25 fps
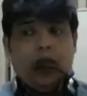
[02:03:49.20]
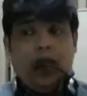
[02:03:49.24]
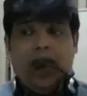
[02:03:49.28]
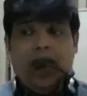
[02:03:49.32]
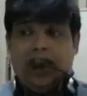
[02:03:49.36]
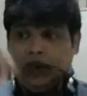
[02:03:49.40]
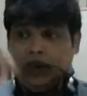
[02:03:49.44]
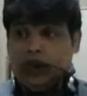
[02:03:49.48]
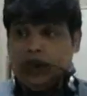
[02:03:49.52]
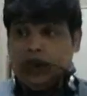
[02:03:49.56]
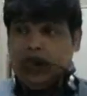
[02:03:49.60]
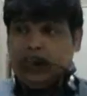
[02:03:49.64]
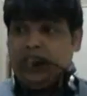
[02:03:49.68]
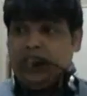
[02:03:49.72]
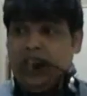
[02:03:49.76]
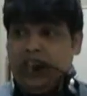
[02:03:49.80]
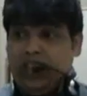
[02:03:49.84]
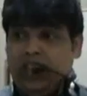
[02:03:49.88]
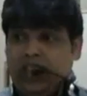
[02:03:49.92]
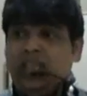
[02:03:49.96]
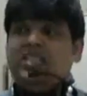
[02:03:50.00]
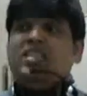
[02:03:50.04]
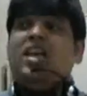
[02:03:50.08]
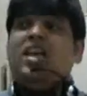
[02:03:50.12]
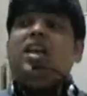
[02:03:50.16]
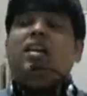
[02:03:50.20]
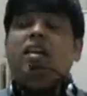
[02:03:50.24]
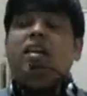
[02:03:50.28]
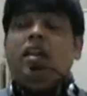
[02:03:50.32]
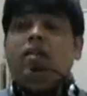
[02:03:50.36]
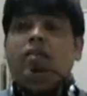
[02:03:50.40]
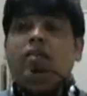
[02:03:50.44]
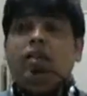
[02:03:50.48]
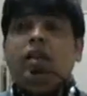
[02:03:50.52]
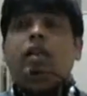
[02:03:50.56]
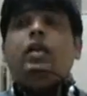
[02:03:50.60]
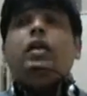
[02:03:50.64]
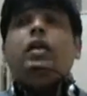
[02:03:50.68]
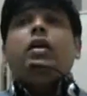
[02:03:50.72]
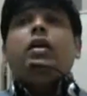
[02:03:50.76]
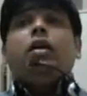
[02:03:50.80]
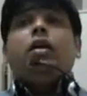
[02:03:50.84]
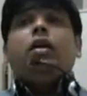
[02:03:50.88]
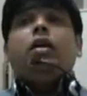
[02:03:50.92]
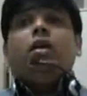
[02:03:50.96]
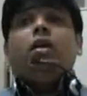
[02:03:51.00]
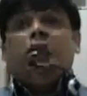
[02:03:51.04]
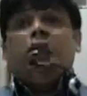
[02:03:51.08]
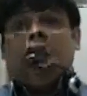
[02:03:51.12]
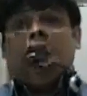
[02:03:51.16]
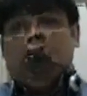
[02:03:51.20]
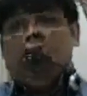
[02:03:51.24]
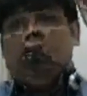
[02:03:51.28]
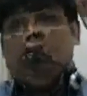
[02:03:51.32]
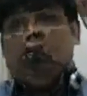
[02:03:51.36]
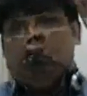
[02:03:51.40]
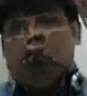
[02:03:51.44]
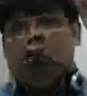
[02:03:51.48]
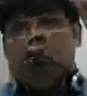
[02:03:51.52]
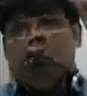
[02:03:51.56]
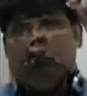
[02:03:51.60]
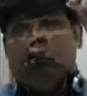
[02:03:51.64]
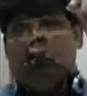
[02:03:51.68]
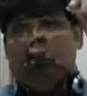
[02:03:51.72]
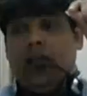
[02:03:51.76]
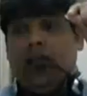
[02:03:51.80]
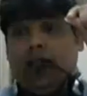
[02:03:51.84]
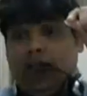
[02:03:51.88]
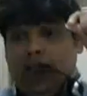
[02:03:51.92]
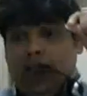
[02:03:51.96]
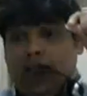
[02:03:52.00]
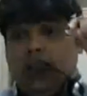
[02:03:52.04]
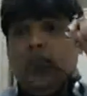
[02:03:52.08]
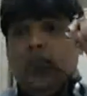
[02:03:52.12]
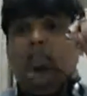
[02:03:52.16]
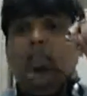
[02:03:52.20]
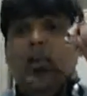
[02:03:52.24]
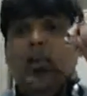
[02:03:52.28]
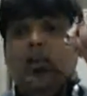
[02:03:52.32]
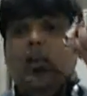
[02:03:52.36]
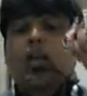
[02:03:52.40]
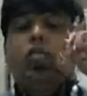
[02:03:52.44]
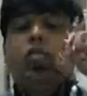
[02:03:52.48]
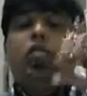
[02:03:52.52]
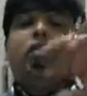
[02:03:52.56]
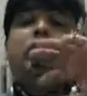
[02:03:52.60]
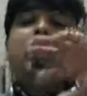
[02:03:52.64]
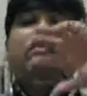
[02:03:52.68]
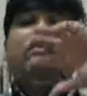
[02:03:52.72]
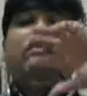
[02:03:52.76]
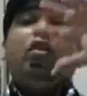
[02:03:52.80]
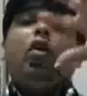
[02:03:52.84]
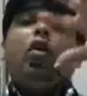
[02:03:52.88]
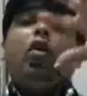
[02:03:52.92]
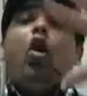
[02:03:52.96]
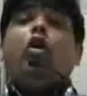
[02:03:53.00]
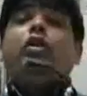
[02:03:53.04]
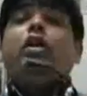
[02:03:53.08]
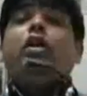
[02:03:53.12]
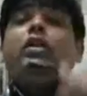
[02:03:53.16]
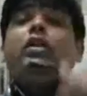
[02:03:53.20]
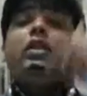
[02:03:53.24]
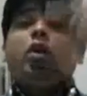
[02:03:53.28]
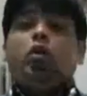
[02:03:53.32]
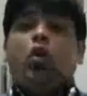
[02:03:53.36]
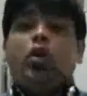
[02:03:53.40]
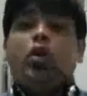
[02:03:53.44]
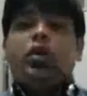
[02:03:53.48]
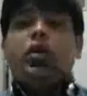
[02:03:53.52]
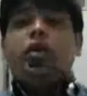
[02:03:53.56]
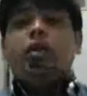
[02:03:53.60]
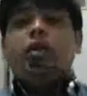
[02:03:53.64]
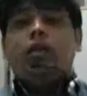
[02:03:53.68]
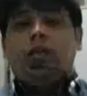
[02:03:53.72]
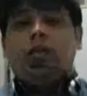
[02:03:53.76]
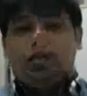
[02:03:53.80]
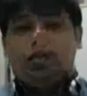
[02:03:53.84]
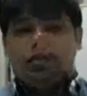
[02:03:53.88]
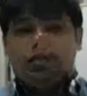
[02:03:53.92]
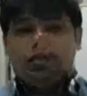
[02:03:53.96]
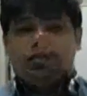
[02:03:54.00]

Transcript: As soon as they reach that level, if they are reaching that level, they will order the quantity.